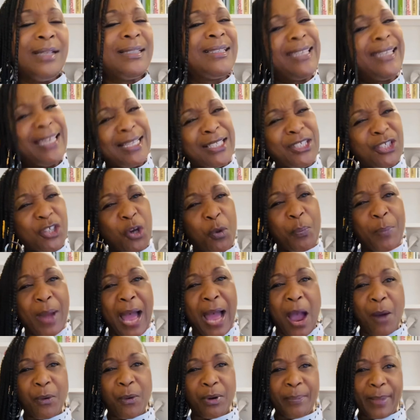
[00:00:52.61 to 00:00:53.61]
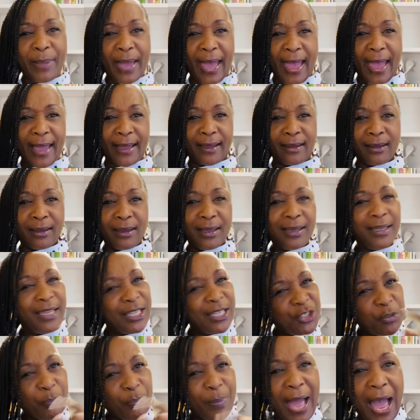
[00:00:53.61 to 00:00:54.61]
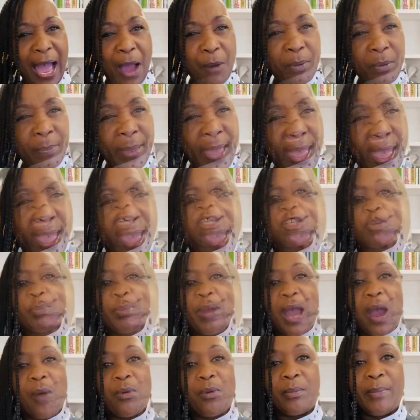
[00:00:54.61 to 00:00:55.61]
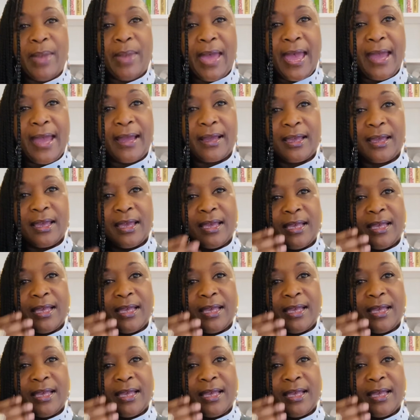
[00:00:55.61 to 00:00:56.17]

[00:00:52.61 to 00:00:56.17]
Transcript: Get your power back. Get your power back. Get your power back.